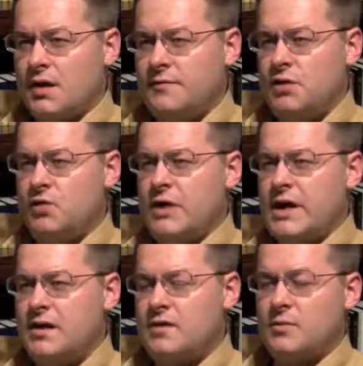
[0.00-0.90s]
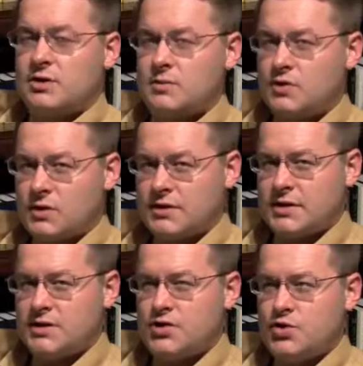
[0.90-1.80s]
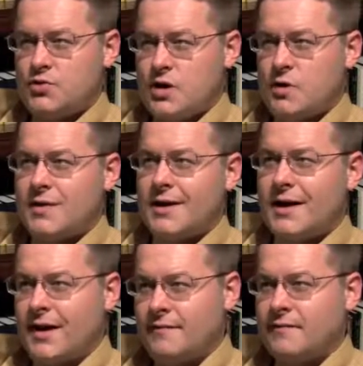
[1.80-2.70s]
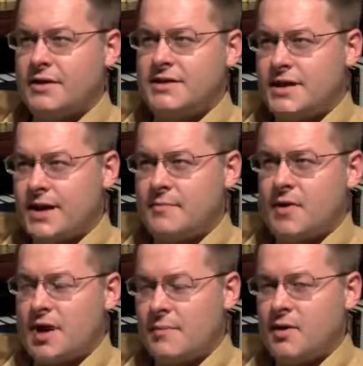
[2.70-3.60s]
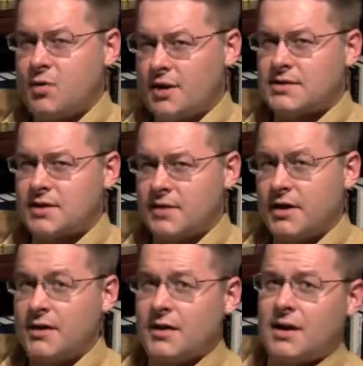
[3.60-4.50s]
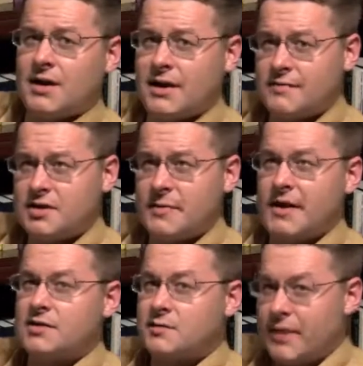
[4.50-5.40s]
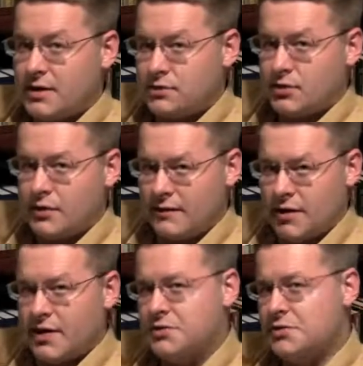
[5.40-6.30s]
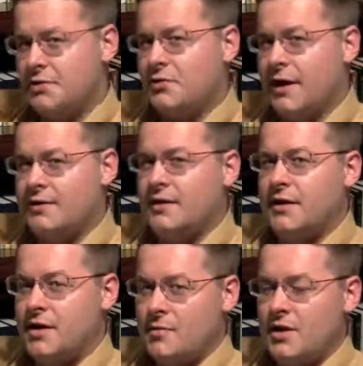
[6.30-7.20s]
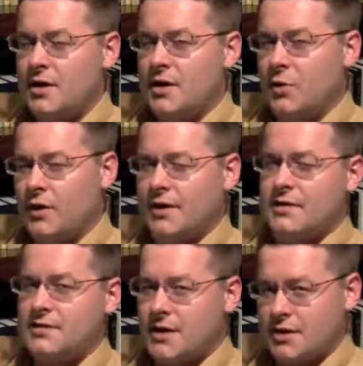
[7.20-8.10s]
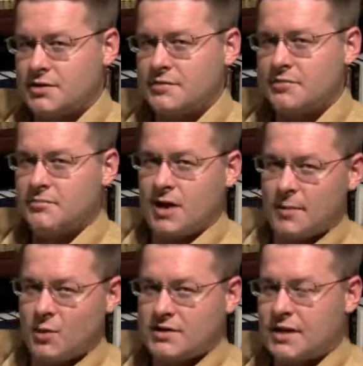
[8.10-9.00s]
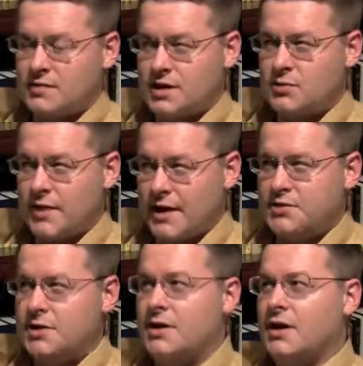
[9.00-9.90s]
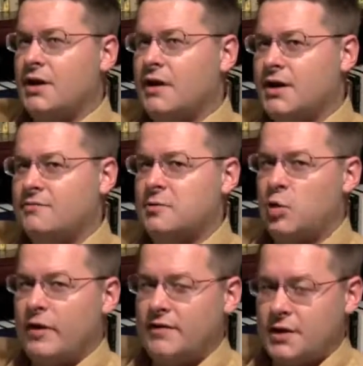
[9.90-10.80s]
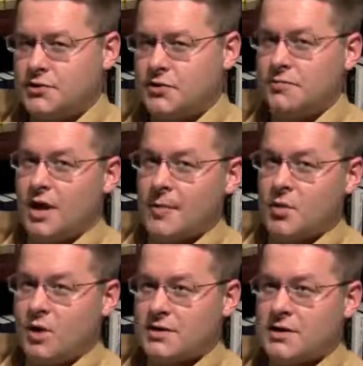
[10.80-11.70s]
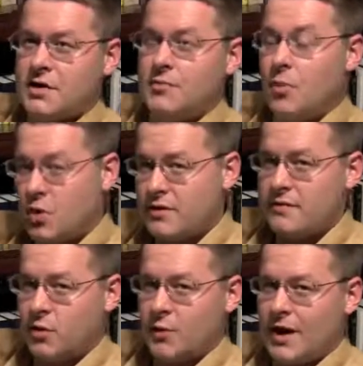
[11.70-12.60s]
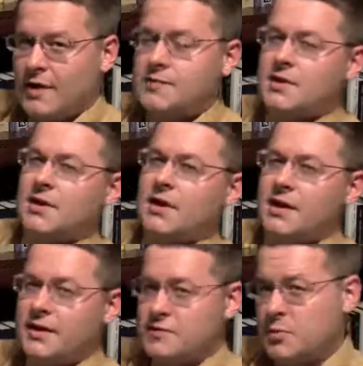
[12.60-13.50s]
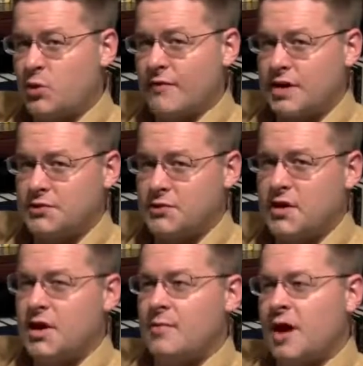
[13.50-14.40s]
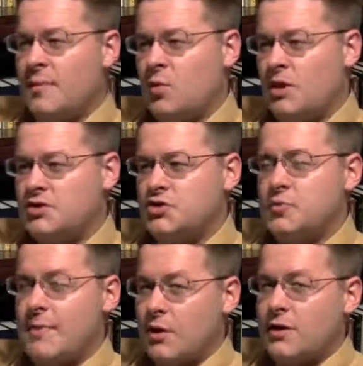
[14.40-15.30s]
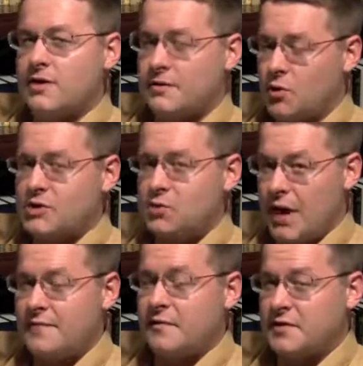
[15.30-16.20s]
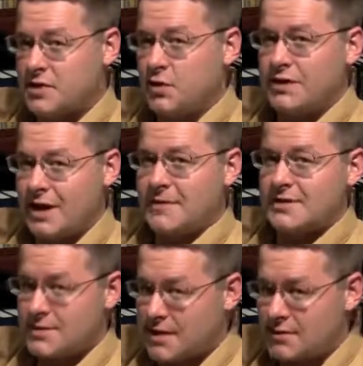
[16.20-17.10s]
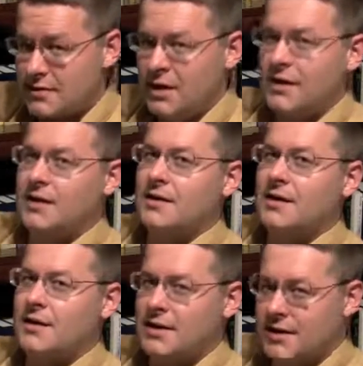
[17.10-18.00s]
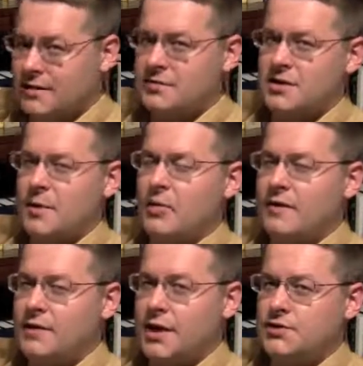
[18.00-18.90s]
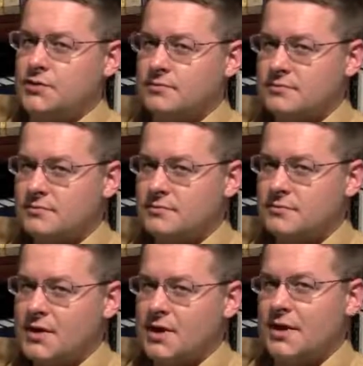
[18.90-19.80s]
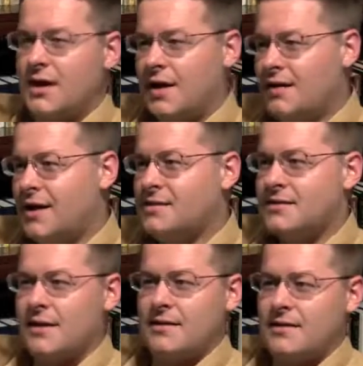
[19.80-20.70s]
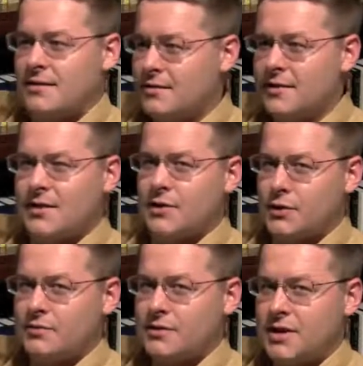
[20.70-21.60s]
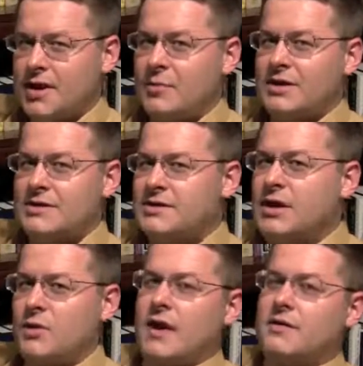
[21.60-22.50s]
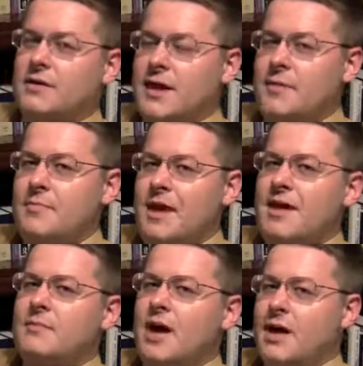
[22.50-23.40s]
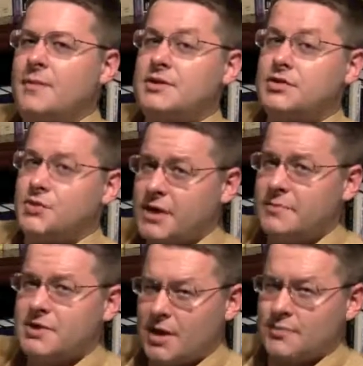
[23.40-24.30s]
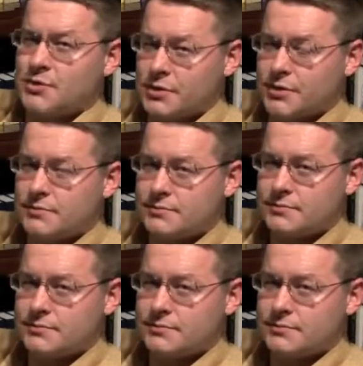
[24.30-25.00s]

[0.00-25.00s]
If you read the Muslim sources, you know that every time Muhammad wants something, Allah gives him a special revelation granting him what he desires. Muhammad wants to have sex with Aisha, Allah gives him a revelation. Muhammad wants more than four wives, Allah gives him a revelation. Muhammad wants to marry the divorced wife of his own adopted son, Allah gives him a revelation. Allah's got nothing to do but sit around all day making Muhammad's dreams come true.